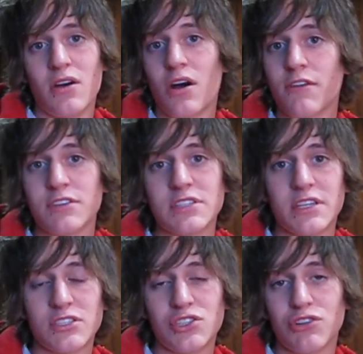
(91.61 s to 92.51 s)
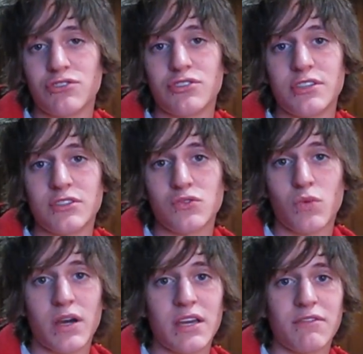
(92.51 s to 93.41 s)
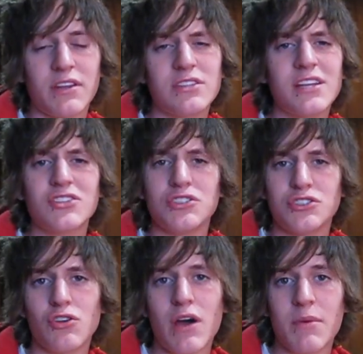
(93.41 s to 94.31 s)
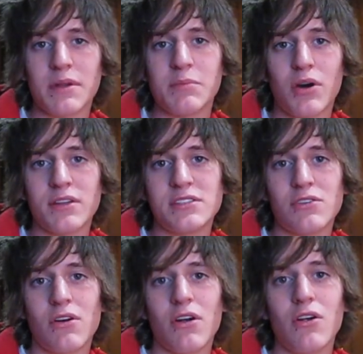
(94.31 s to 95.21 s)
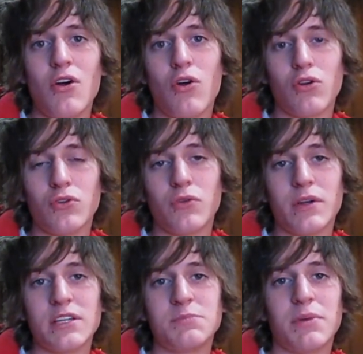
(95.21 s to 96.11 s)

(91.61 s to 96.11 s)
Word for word: Obviously, his children, wife. It doesn't actually show how many bodies there are or who there is,